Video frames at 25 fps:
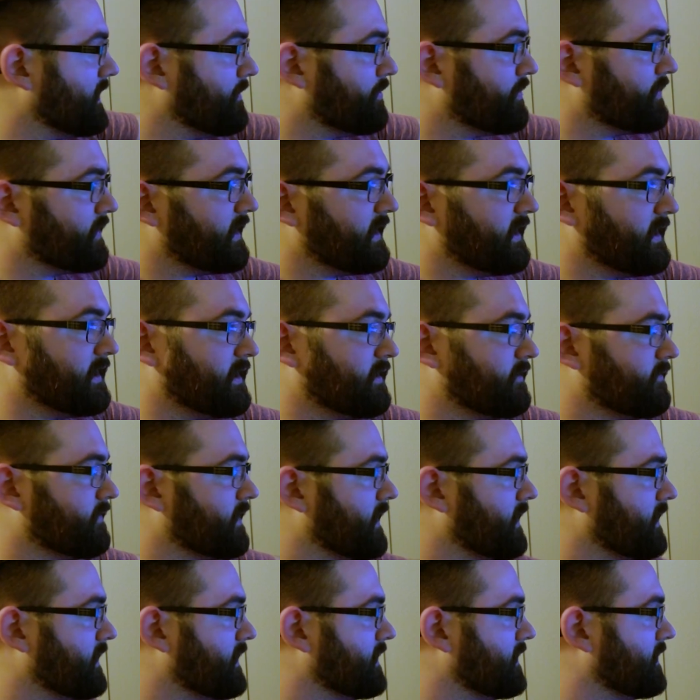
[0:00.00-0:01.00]
put my
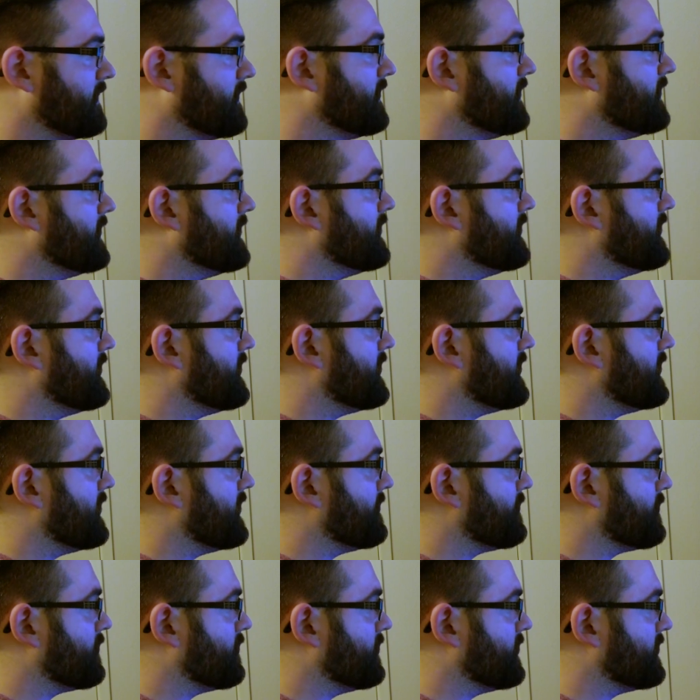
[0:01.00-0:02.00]
playhead right here,
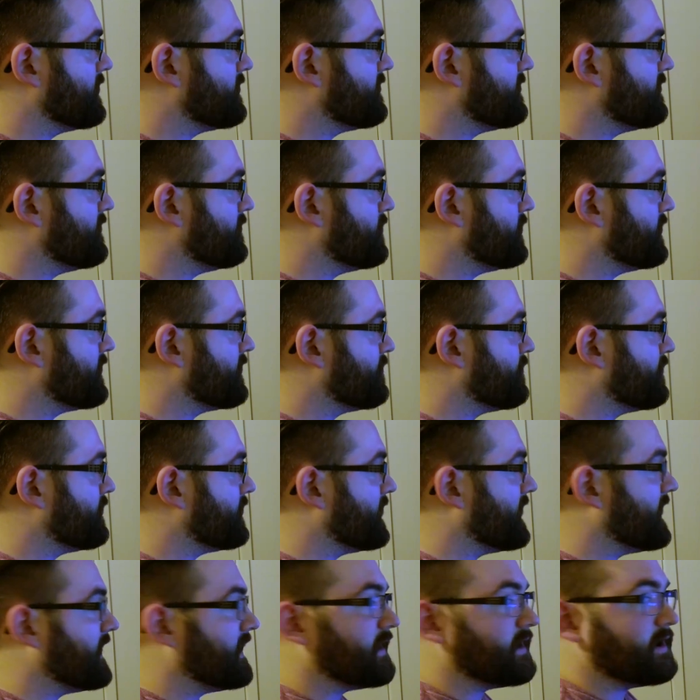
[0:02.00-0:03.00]
and I'm going to
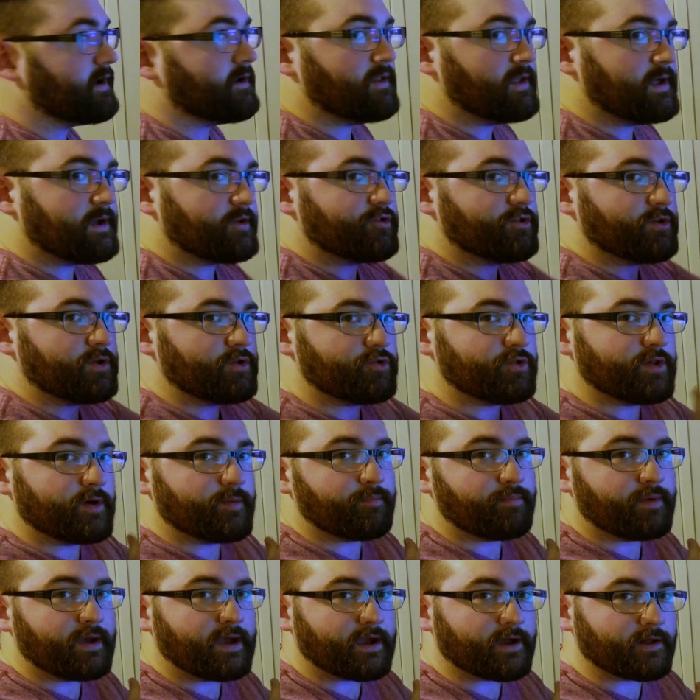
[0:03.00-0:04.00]
push play, and it'll
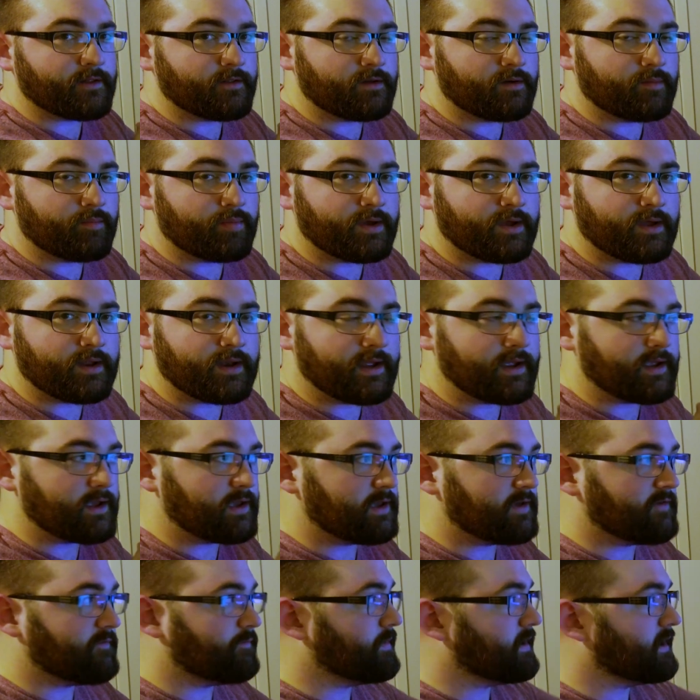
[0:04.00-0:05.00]
actually jump back a little
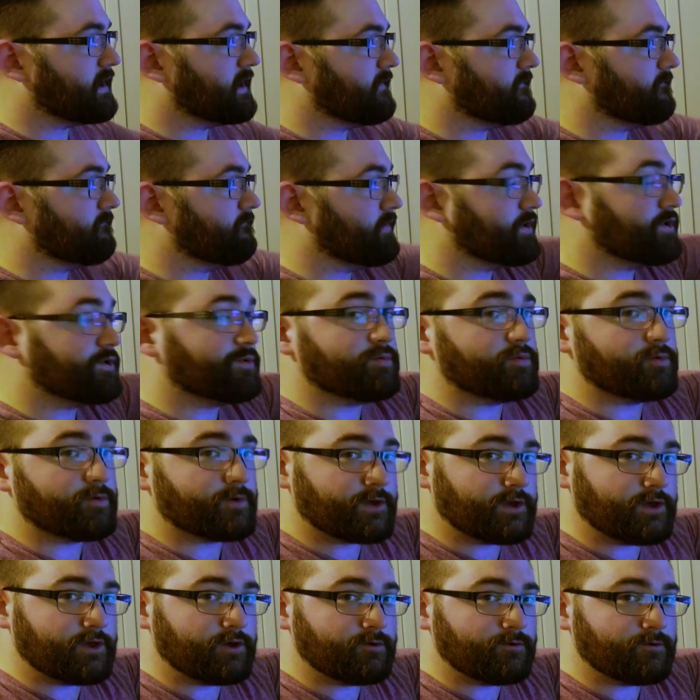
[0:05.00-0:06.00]
bit and give me a
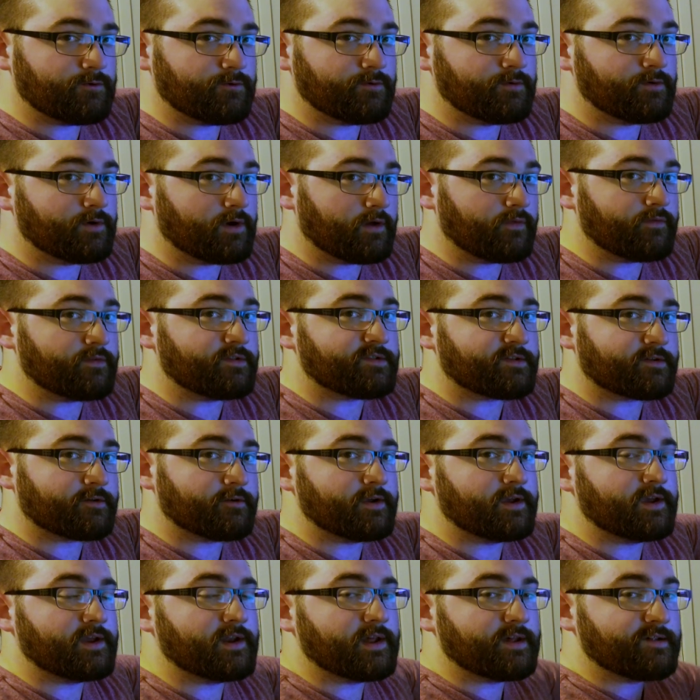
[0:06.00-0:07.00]
visual cue
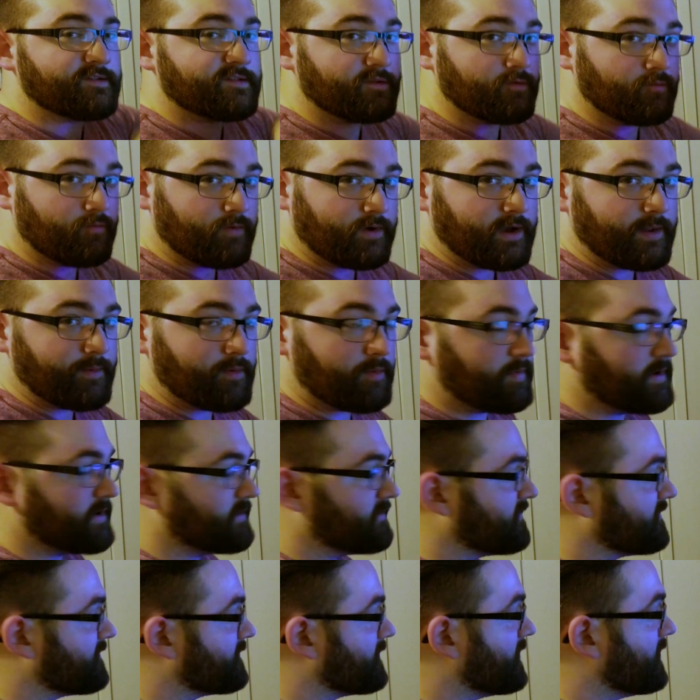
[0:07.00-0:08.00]
on the screen as to
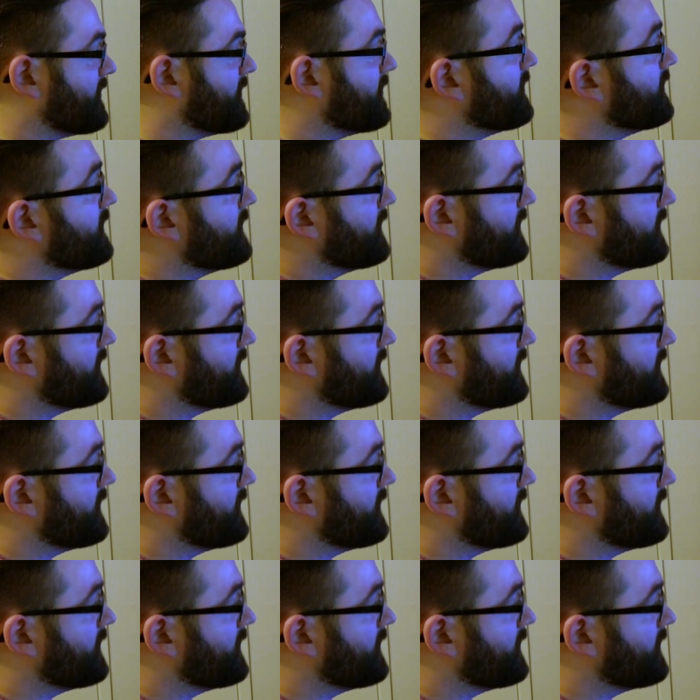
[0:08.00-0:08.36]
when I'm about to